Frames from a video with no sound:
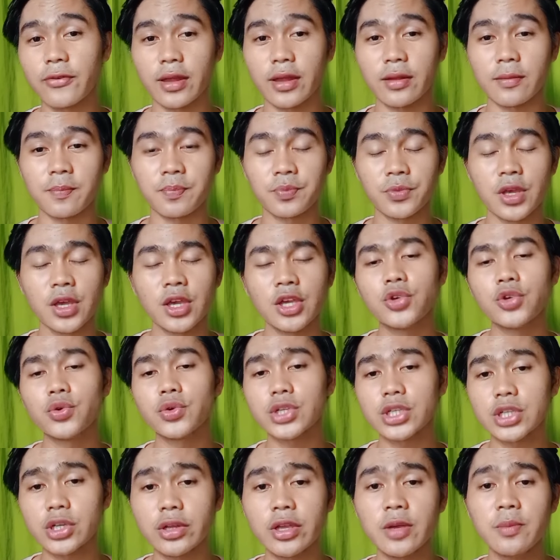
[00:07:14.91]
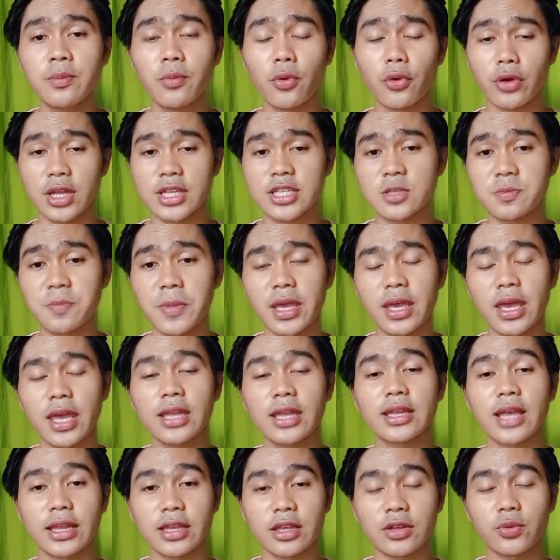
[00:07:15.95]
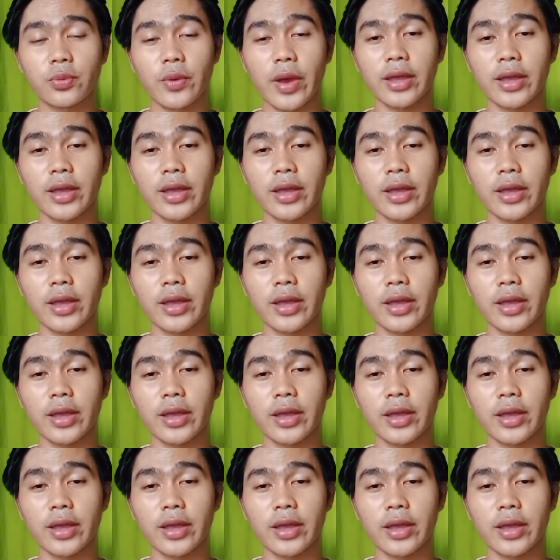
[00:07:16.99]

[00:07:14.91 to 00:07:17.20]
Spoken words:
usually more in speaking than in writing.